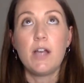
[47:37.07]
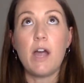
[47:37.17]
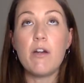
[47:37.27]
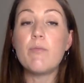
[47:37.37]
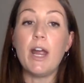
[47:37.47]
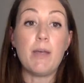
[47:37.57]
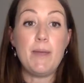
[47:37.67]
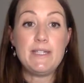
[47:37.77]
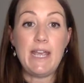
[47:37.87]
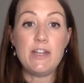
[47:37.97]
current
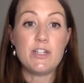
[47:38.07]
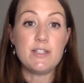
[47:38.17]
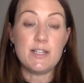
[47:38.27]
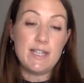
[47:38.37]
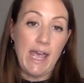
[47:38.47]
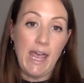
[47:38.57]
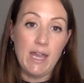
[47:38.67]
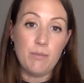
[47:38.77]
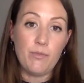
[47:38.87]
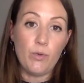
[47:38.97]
recommendations are to
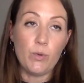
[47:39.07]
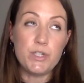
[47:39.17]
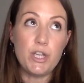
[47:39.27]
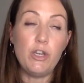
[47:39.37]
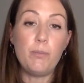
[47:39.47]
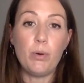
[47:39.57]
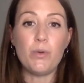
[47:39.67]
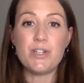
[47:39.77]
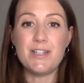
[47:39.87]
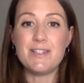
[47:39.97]
aim for two
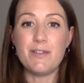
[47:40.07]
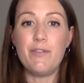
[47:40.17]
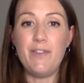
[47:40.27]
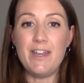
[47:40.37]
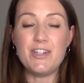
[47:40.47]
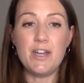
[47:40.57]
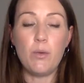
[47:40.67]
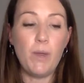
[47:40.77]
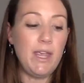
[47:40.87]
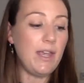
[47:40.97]
portions of fish in
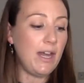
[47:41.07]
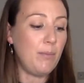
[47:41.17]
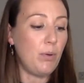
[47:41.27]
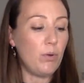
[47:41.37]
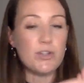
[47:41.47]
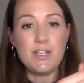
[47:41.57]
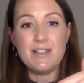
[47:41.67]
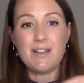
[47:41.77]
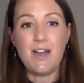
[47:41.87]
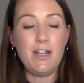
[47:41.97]
a week and a portion
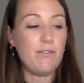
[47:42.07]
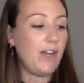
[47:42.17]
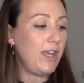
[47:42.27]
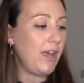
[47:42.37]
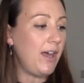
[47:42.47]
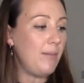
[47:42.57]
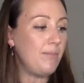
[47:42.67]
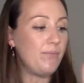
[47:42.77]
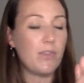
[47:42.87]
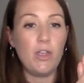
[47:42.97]
is kind of like
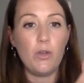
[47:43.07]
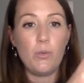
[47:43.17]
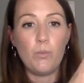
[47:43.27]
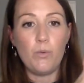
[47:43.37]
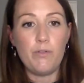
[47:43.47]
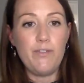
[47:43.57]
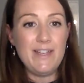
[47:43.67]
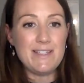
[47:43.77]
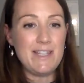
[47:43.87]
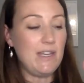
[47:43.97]
um, what
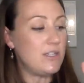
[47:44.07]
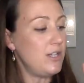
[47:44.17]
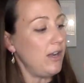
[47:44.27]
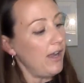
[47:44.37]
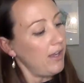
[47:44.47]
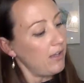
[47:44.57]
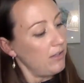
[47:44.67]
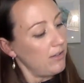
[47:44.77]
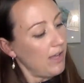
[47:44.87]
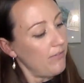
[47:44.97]
fits into like
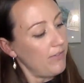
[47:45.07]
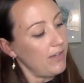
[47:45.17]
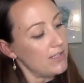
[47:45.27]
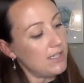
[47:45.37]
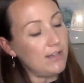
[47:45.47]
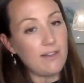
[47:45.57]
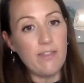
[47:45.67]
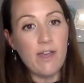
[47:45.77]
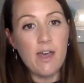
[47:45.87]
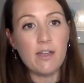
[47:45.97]
that finger size
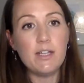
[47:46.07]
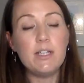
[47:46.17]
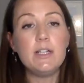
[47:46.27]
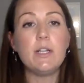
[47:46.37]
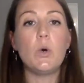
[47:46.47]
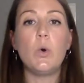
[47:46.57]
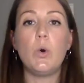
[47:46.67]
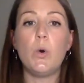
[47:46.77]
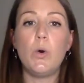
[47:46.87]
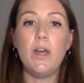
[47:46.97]
like that
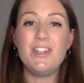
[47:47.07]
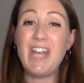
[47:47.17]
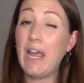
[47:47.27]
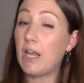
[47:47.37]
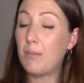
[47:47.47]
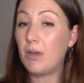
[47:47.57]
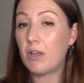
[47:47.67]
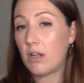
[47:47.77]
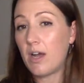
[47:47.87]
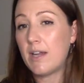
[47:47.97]
or a
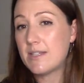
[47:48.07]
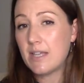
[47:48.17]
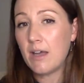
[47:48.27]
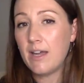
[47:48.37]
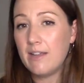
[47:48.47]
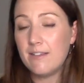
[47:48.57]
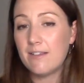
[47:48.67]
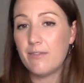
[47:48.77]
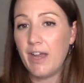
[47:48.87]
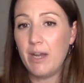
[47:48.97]
checkbook kind of
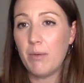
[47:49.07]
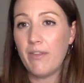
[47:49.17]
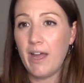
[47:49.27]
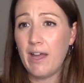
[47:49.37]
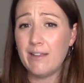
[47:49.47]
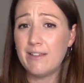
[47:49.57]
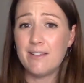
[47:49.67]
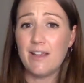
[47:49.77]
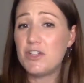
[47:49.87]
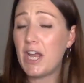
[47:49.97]
size for anyone that
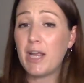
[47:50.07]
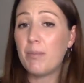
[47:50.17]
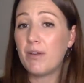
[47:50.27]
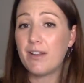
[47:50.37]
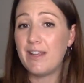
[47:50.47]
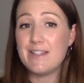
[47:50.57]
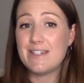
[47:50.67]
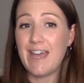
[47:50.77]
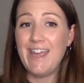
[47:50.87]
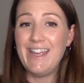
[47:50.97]
has a checkbook
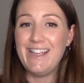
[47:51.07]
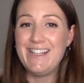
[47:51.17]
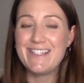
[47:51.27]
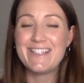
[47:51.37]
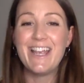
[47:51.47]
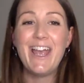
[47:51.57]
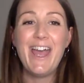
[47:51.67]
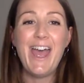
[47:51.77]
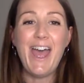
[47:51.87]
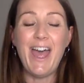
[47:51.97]
these days
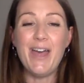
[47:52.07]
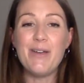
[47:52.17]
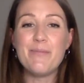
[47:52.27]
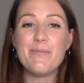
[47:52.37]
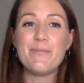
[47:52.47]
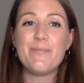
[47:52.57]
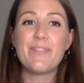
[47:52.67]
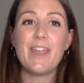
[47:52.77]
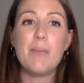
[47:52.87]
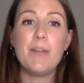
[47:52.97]
um,
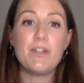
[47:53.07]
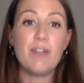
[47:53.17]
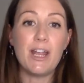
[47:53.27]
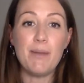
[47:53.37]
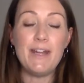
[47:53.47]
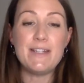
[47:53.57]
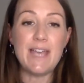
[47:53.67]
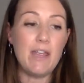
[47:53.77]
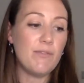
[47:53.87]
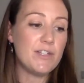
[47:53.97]
but it's recommended
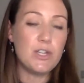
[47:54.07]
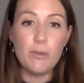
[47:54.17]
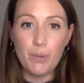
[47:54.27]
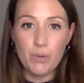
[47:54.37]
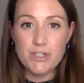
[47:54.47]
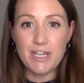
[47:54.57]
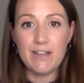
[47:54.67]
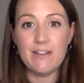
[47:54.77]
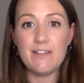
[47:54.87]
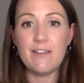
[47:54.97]
to aim for two
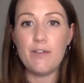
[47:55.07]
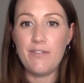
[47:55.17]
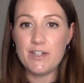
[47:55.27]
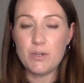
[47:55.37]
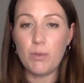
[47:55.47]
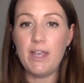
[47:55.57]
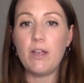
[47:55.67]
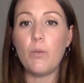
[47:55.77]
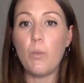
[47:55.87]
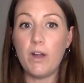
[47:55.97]
portions of fish a
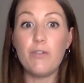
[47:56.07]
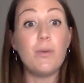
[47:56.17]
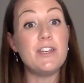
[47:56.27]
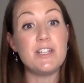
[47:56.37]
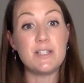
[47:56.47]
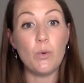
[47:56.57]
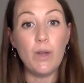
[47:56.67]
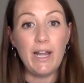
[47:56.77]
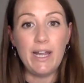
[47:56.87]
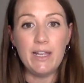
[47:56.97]
week one of which is
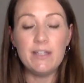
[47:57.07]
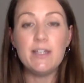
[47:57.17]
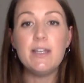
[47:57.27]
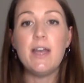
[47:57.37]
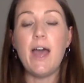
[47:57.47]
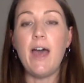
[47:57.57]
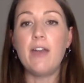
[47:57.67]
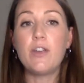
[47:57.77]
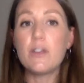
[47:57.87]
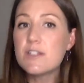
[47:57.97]
oily
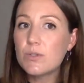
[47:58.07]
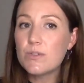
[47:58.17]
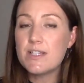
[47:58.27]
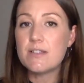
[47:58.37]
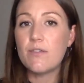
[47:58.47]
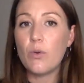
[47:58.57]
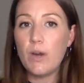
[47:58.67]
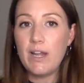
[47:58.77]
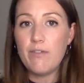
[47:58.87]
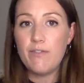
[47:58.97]
and good sources of
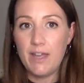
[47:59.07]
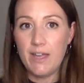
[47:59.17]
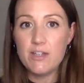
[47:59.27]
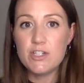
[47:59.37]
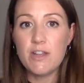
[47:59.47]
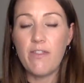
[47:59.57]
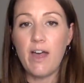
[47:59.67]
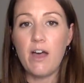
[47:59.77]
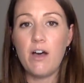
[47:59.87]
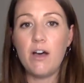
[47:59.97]
oily fish
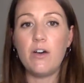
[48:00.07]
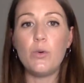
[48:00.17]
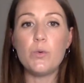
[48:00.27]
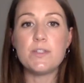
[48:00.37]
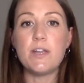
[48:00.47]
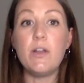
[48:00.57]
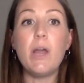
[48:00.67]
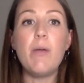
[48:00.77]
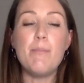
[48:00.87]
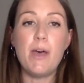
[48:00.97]
that are also
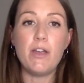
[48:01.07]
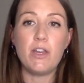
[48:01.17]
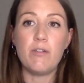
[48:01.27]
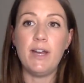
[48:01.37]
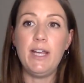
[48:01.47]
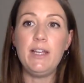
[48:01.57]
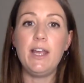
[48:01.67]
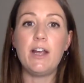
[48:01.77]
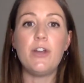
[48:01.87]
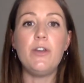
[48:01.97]
low in mercury
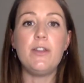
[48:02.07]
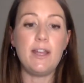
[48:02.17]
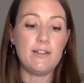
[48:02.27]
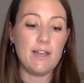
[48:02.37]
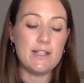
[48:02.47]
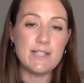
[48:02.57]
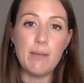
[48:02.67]
include things like